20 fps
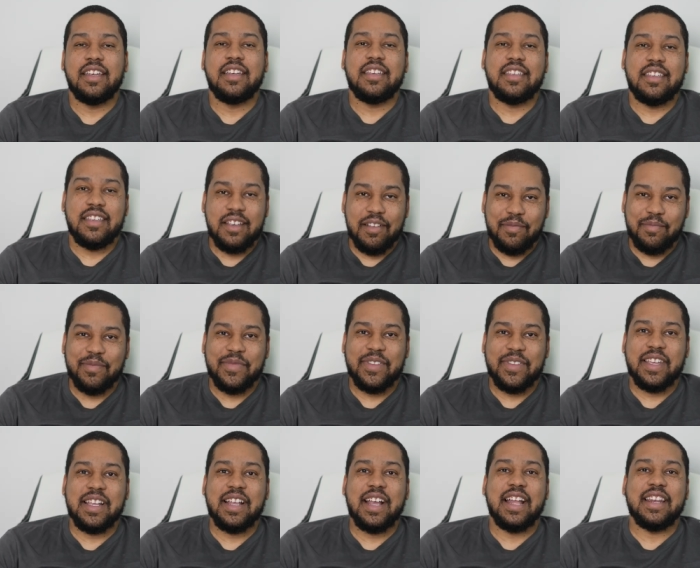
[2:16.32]
Yep,
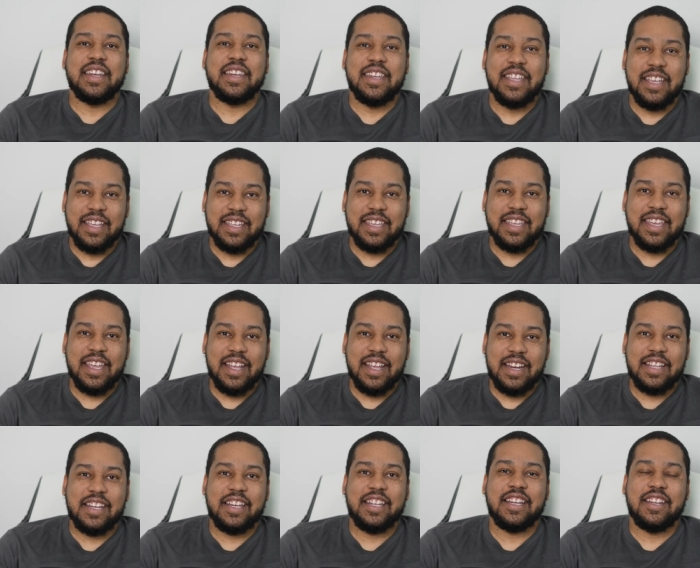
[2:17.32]
they got Nick
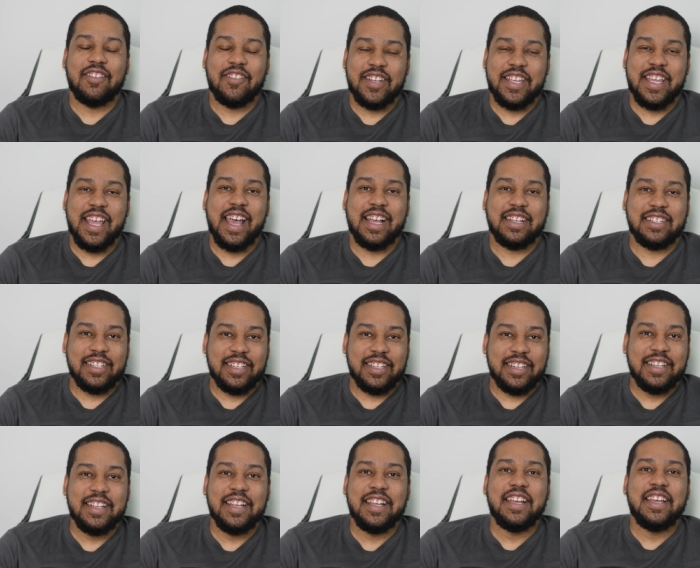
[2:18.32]
Cannon in on the
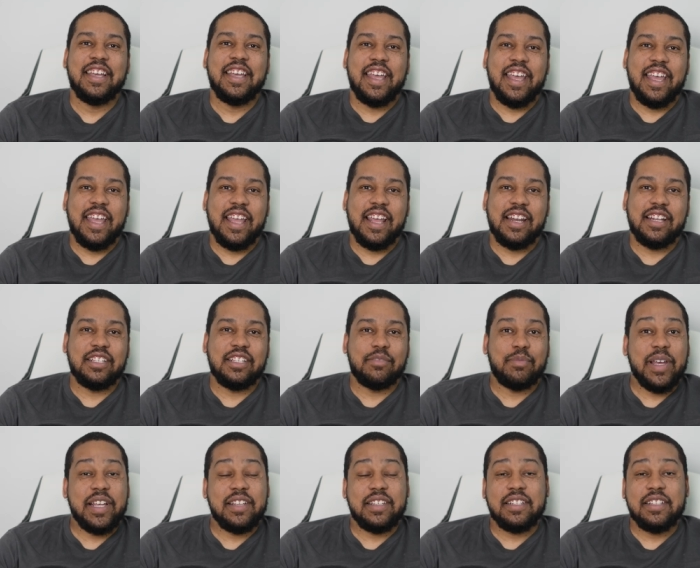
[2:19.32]
action. And he's
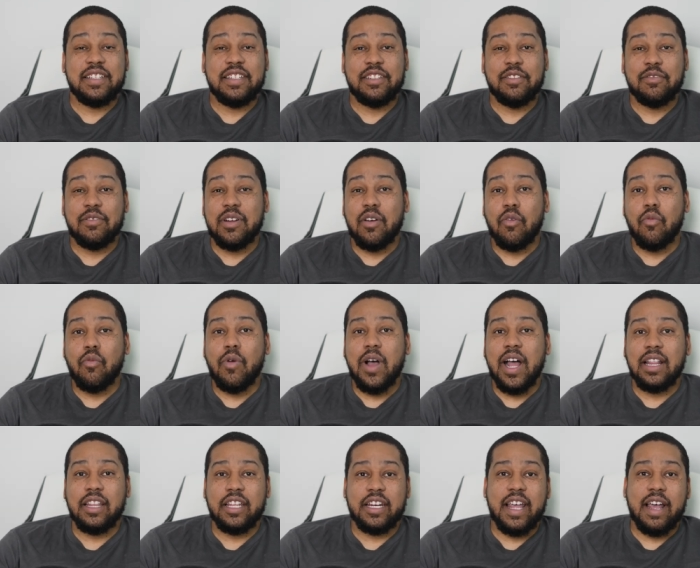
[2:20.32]
basically doing a
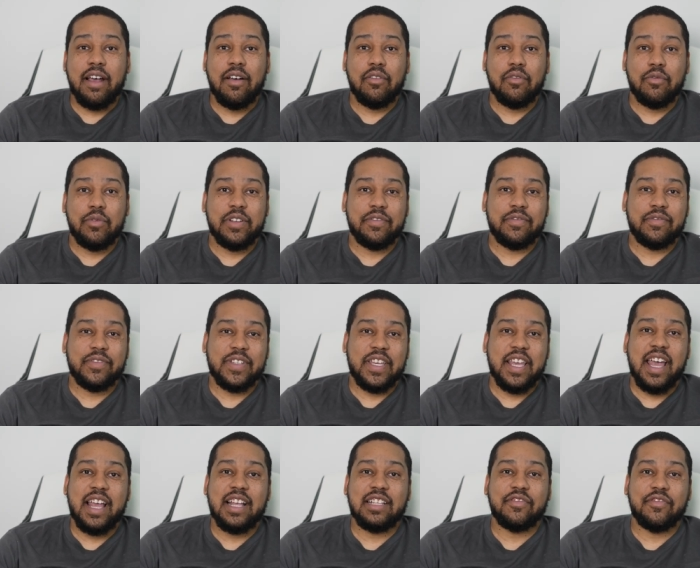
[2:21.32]
wilding out with
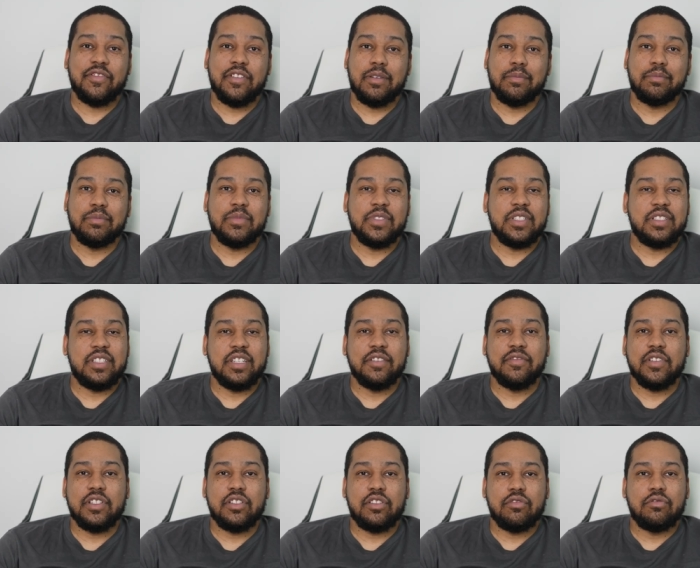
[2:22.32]
cast from
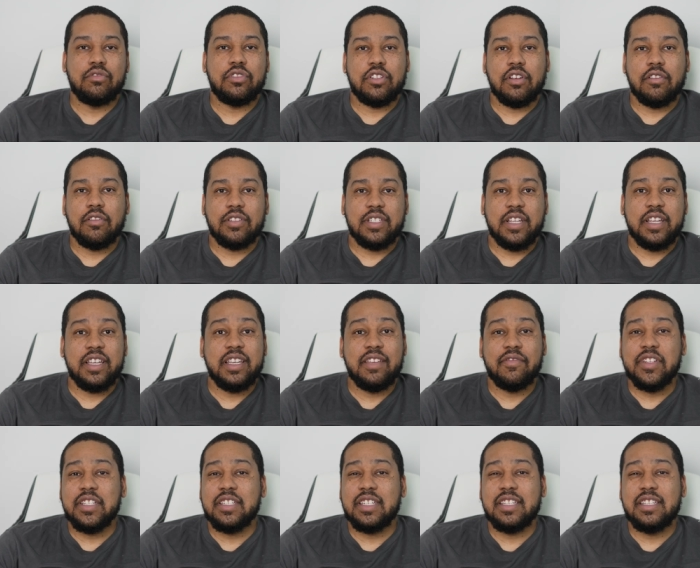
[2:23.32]
different Zeus shows. They
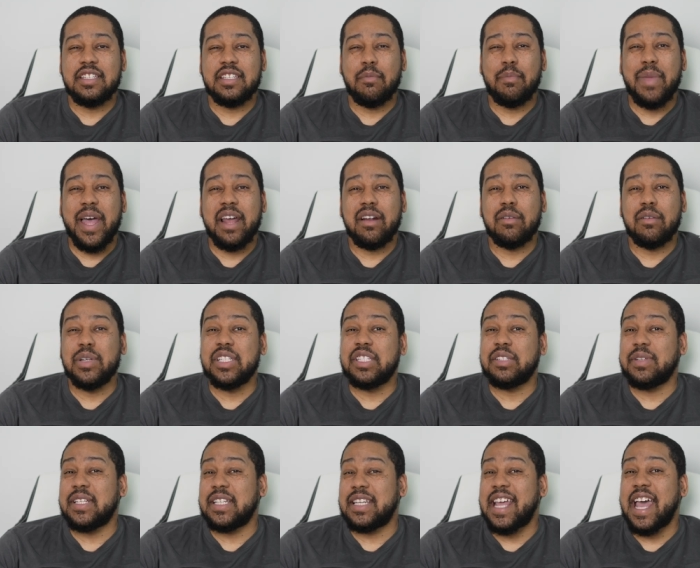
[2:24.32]
even tease a battle
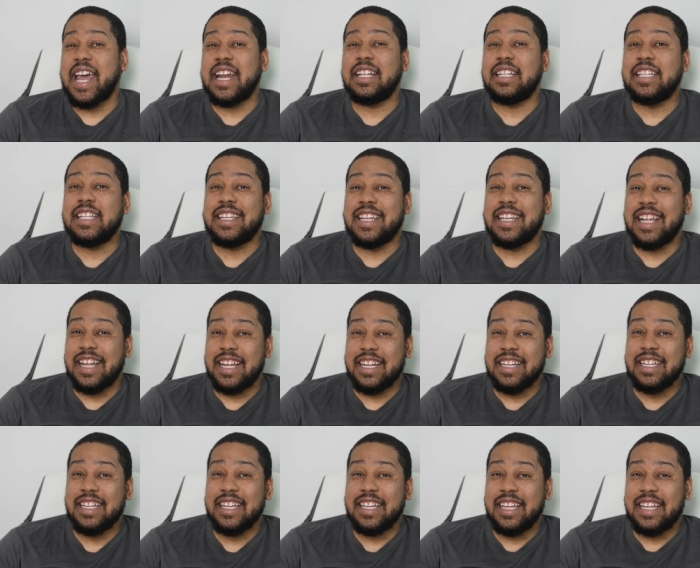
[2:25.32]
between Natalie
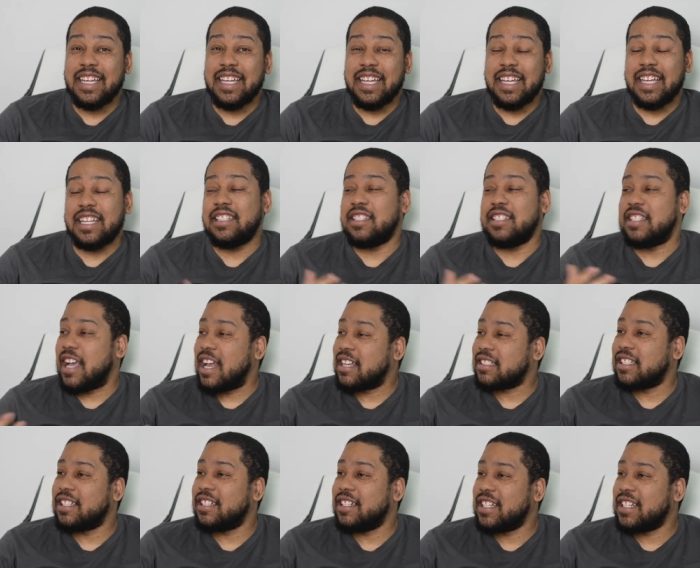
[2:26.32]
Nunn and Jocelyn